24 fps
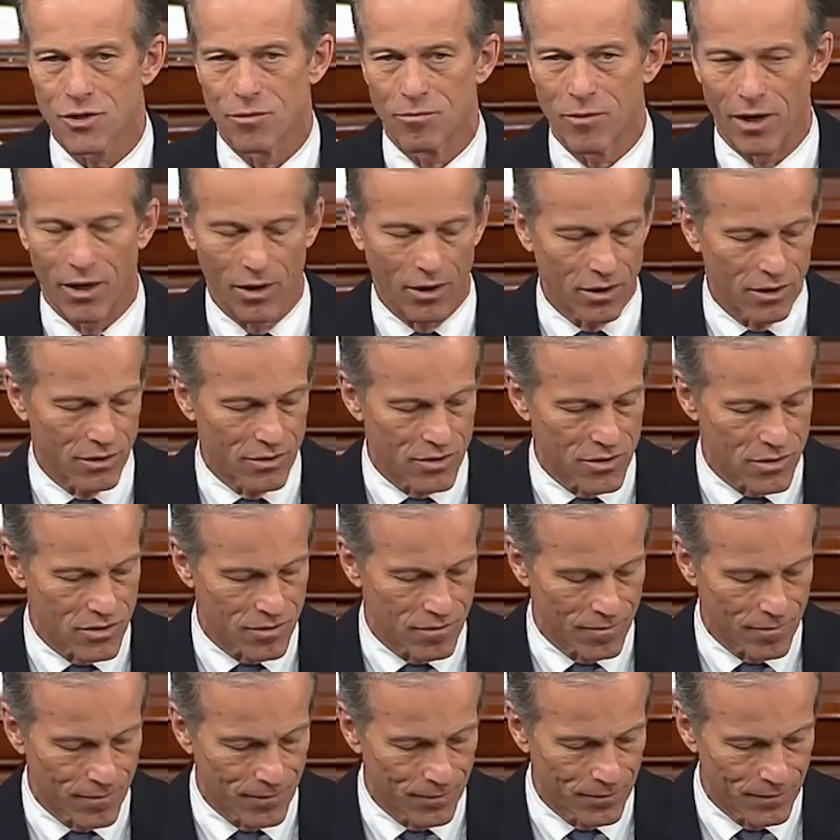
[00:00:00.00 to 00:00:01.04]
Americans.
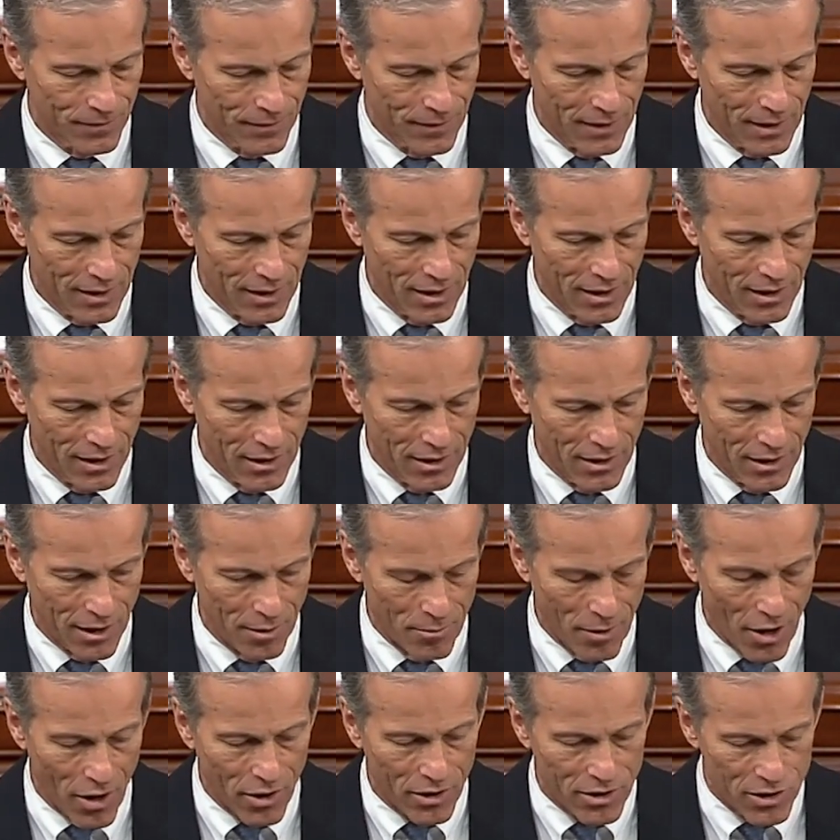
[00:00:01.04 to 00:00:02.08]

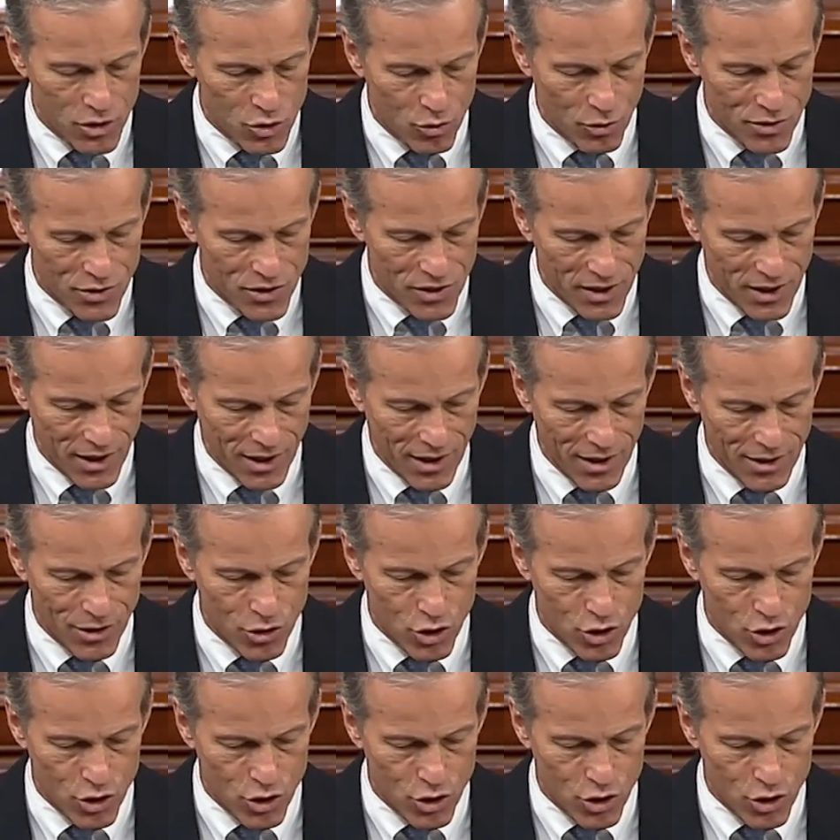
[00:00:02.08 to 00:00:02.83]
Americans would see